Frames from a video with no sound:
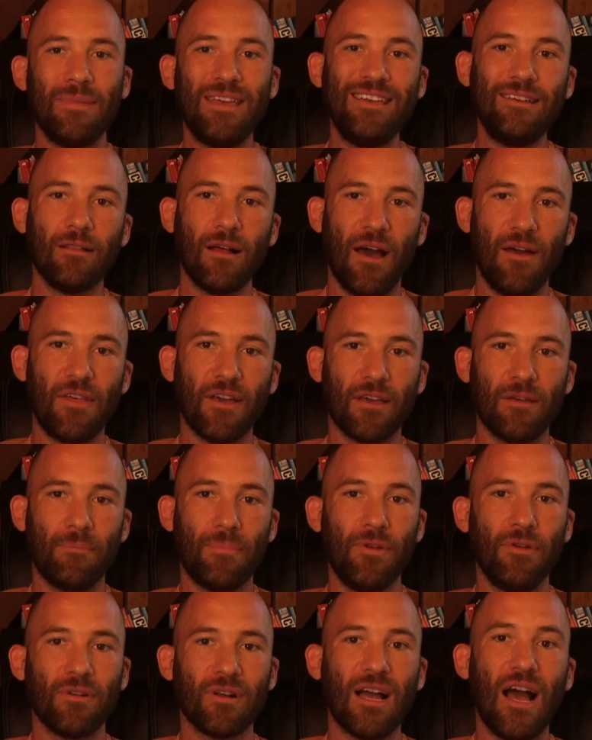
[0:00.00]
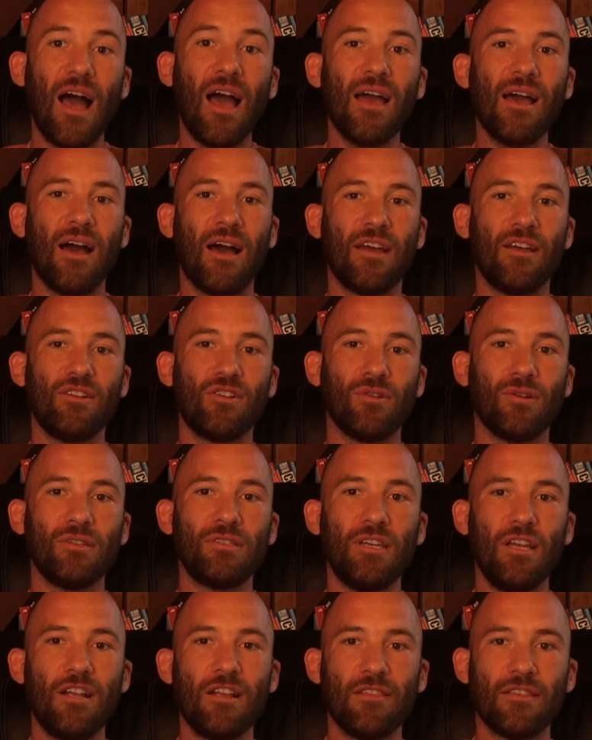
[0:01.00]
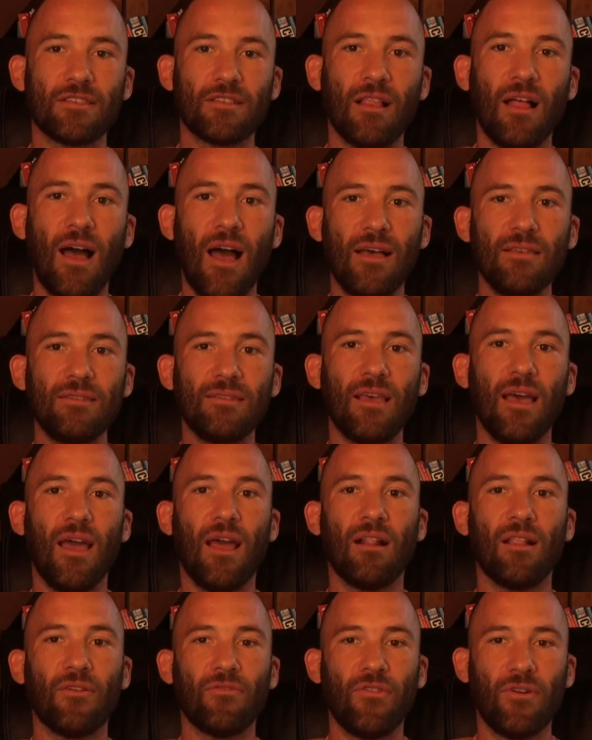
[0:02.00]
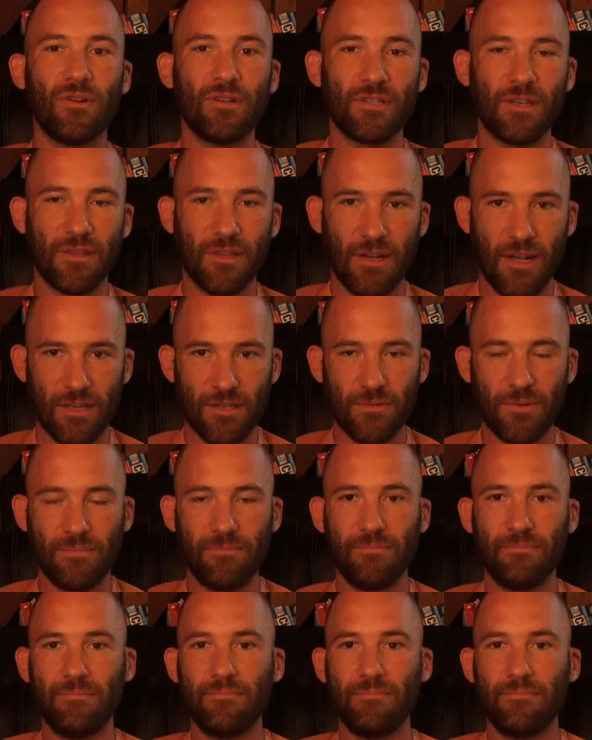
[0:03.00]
Eli the Computer Guy. I enjoy teaching this class and look forward to seeing you at the next one.